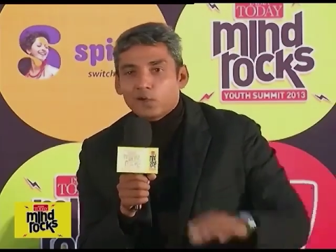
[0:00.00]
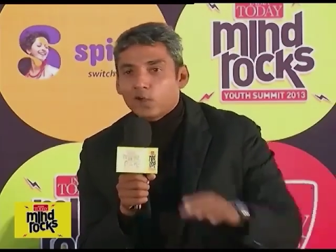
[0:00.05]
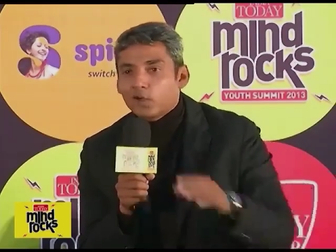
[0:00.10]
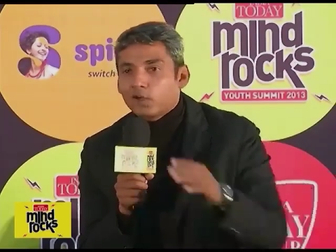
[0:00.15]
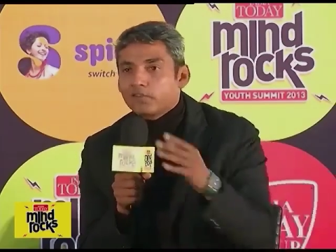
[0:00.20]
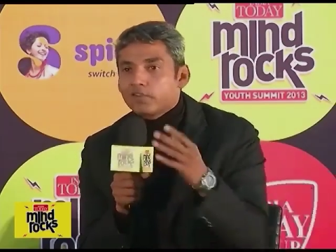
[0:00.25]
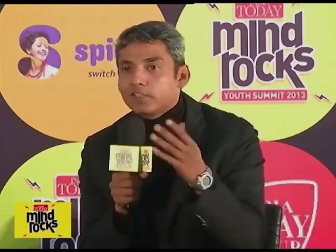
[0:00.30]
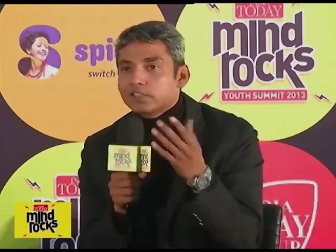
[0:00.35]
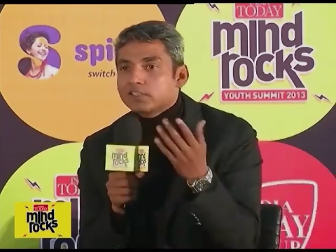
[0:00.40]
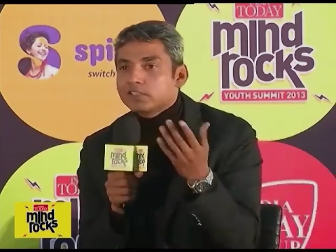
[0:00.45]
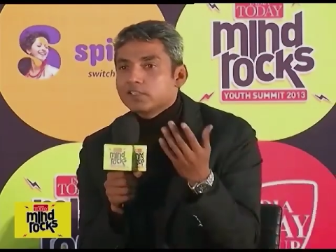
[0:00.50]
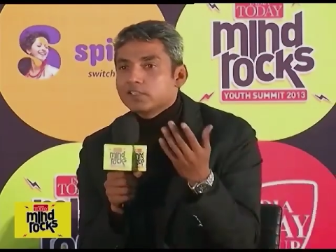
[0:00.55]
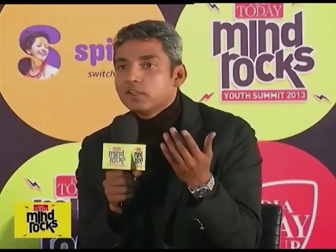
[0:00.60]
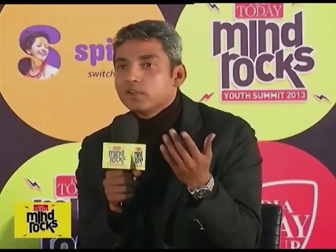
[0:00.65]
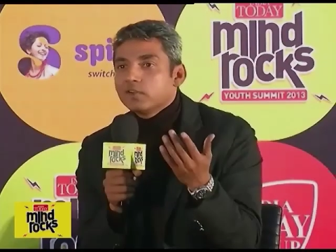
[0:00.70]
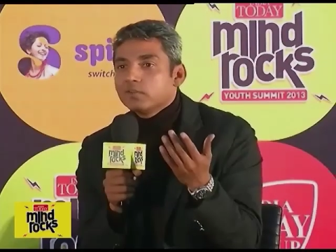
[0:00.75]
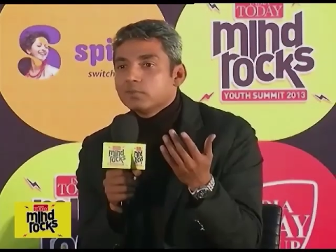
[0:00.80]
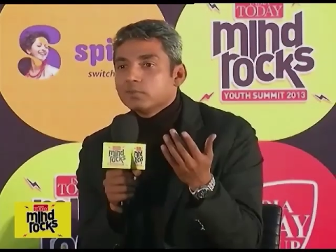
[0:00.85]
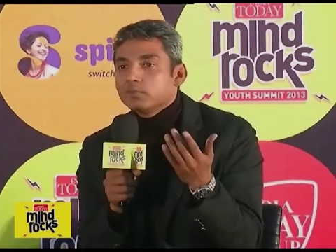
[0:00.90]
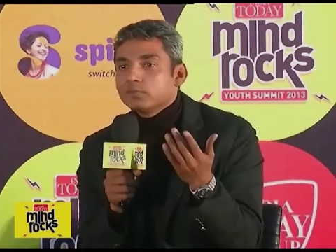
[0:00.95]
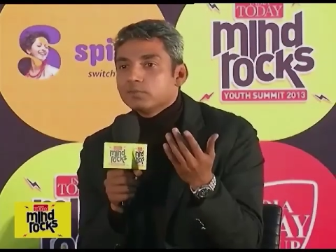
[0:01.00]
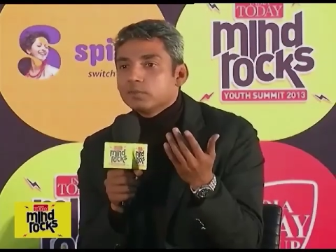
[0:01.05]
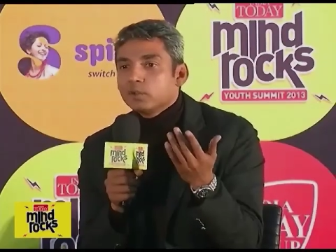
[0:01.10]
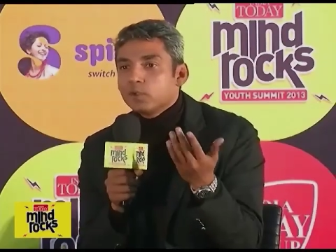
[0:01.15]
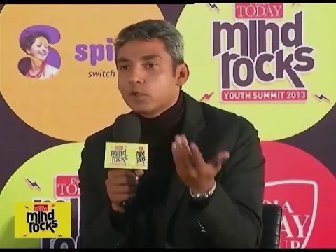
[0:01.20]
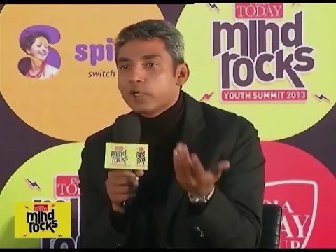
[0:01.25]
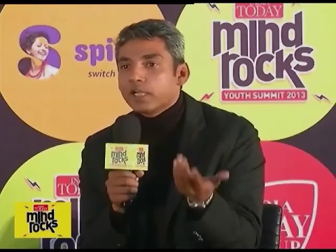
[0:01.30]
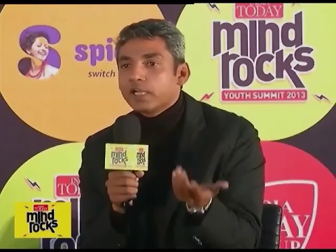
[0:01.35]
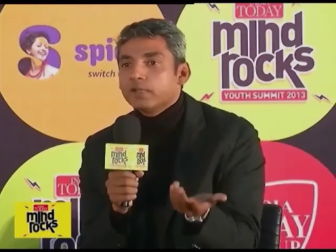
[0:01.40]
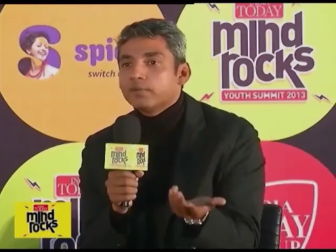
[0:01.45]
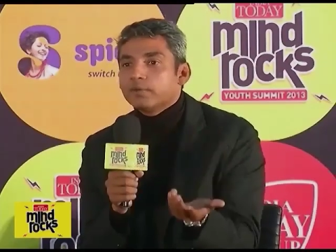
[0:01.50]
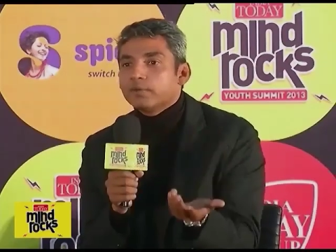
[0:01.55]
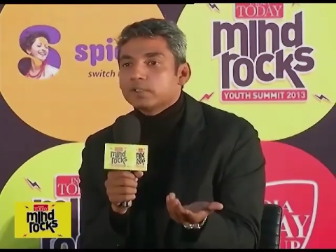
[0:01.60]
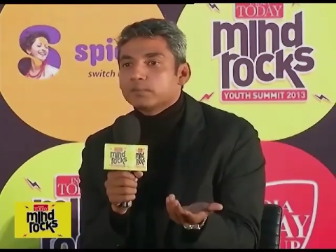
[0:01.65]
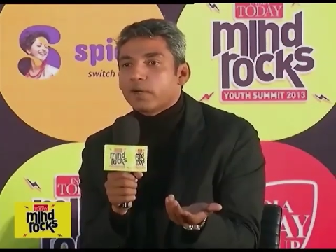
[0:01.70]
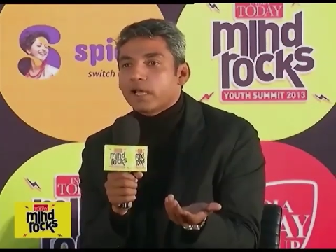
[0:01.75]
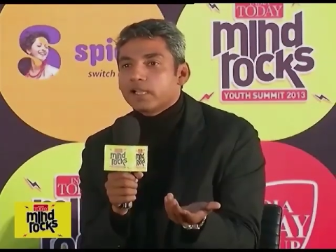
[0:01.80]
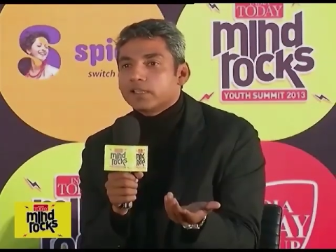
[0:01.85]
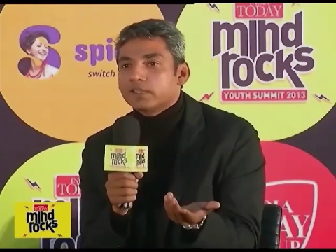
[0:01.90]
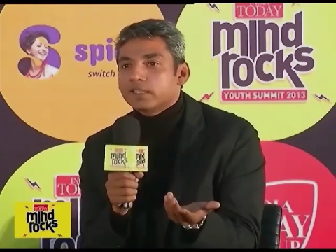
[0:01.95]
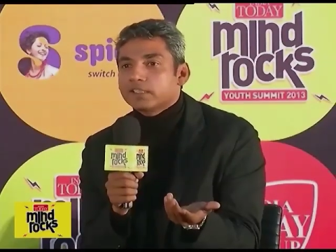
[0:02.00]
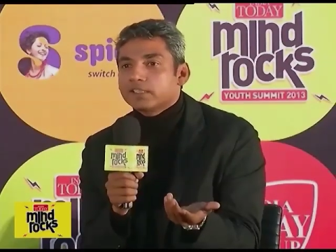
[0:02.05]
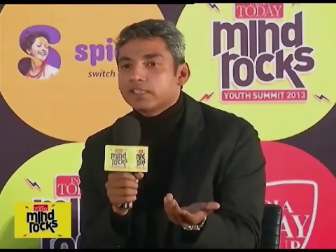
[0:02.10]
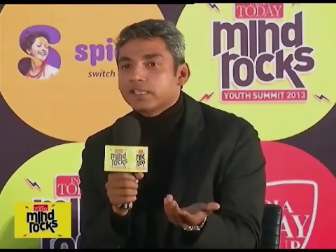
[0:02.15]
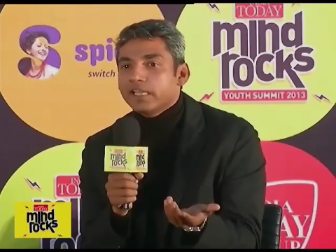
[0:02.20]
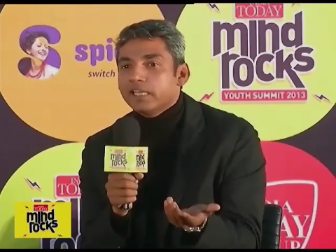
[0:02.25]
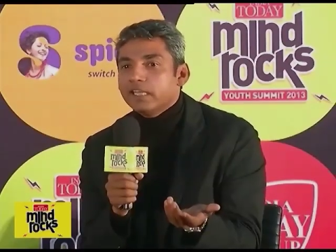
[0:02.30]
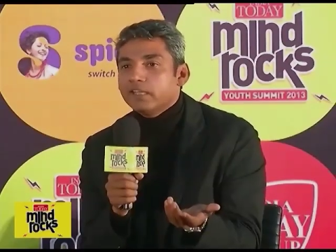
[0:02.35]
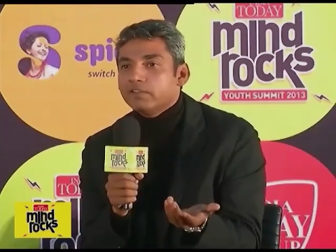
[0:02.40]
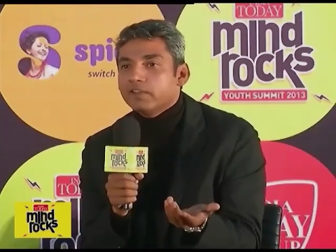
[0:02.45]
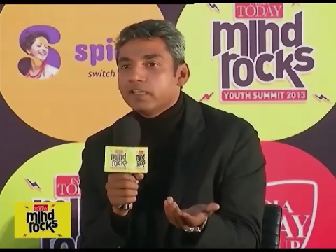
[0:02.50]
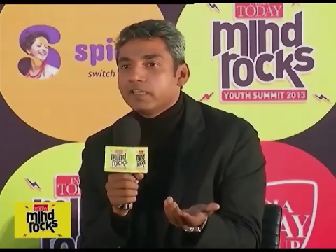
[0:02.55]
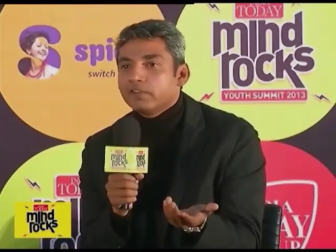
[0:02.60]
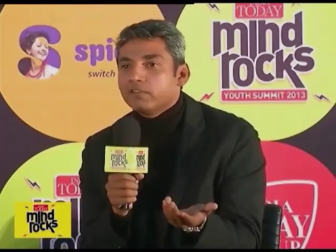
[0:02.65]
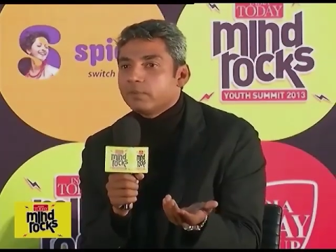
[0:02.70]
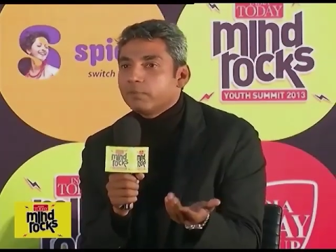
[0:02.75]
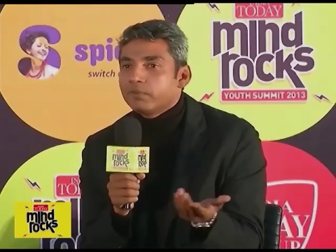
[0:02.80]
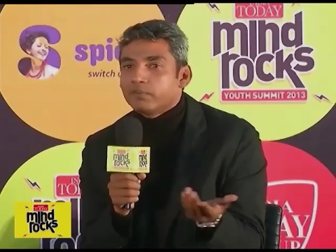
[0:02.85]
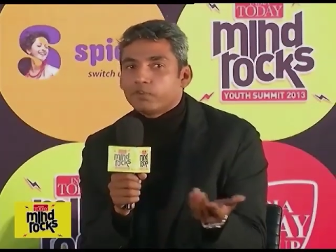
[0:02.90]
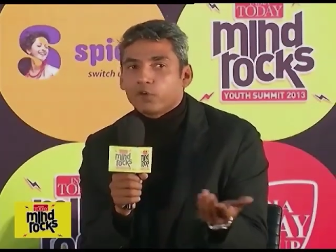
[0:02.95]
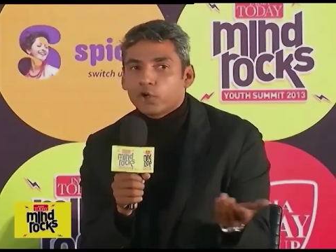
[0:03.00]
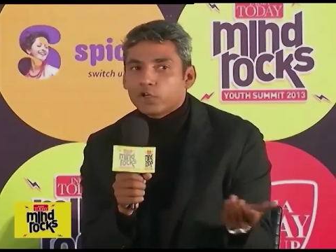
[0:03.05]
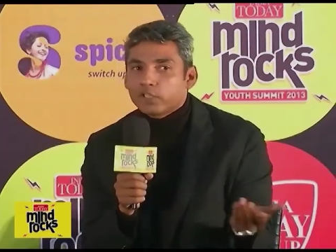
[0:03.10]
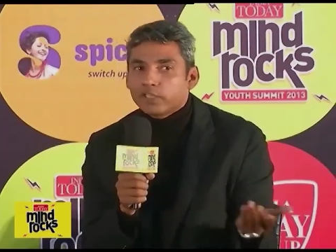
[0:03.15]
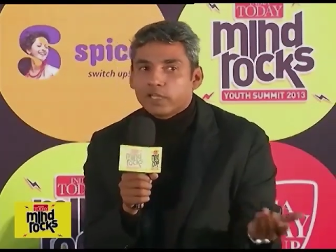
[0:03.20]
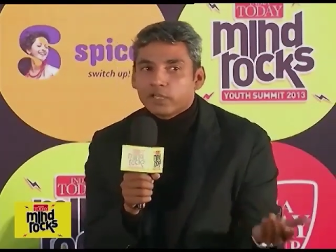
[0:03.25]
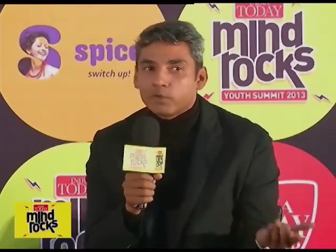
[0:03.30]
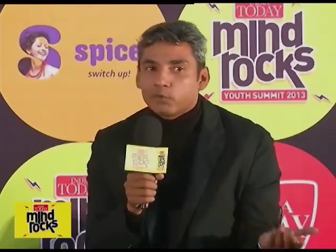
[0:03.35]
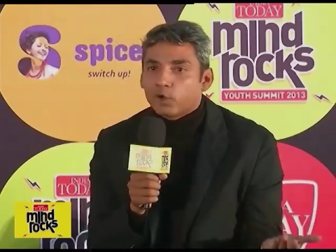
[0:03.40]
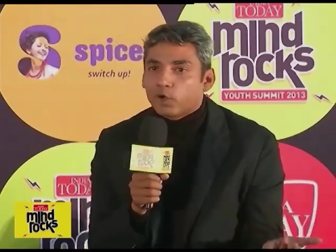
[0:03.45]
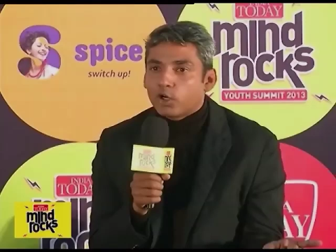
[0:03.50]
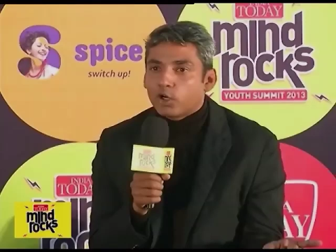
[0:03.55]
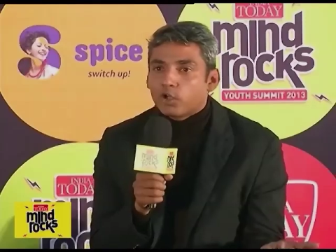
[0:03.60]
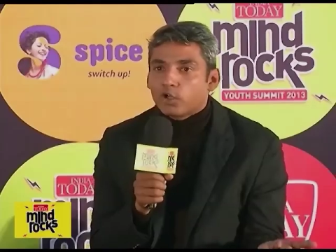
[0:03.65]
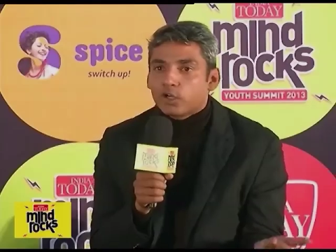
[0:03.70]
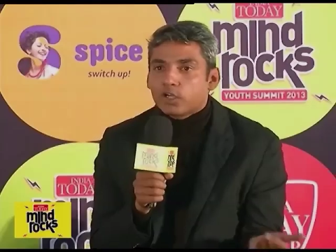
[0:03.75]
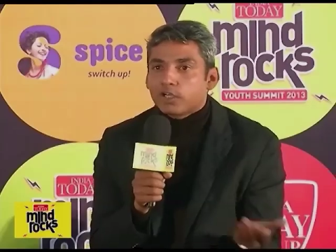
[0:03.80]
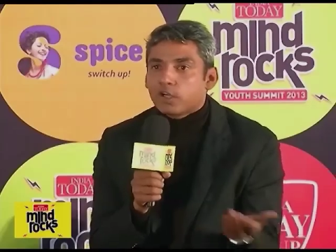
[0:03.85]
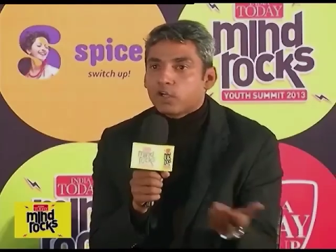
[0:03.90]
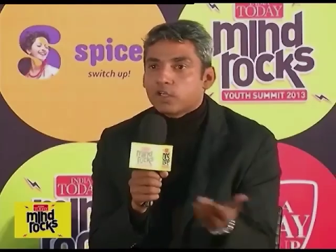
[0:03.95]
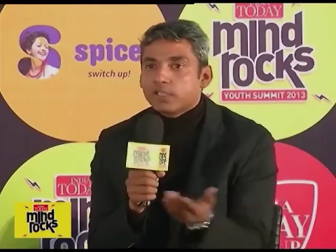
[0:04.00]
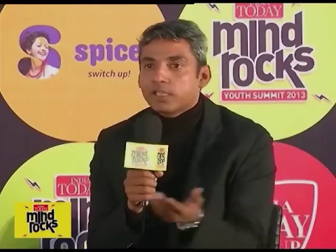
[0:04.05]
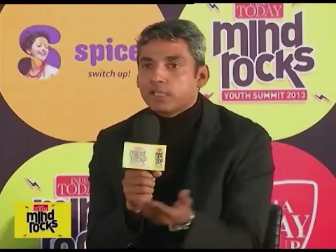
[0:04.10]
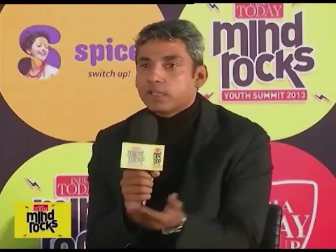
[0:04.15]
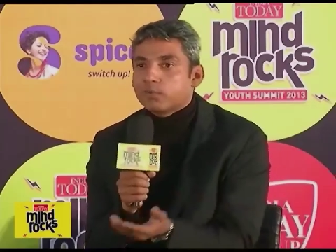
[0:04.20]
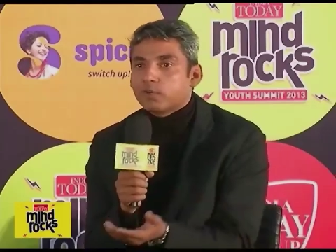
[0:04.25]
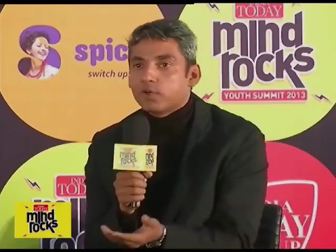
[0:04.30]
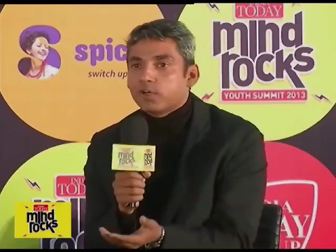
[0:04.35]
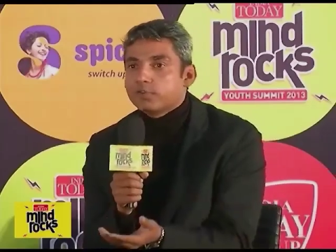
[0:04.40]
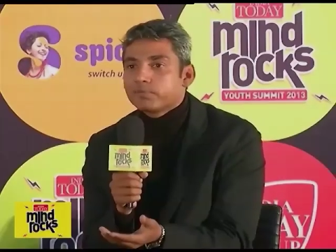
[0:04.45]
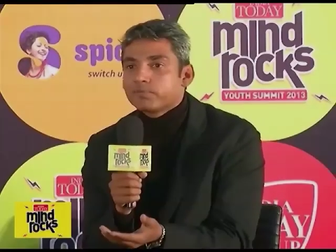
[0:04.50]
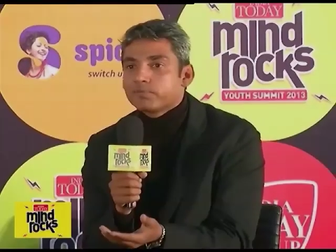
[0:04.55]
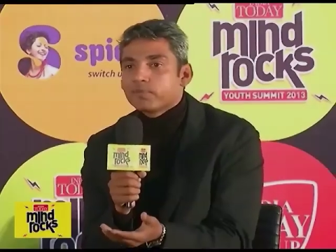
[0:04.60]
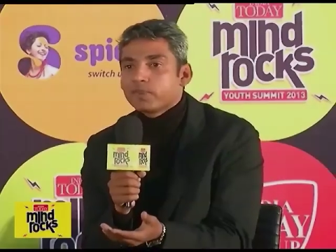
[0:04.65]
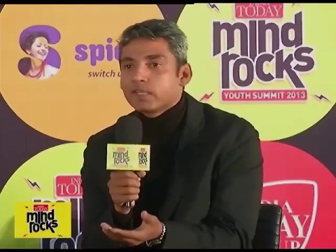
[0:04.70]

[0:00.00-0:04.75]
All of us look at him as Bharat Ratna anyway, even before that award or not that award.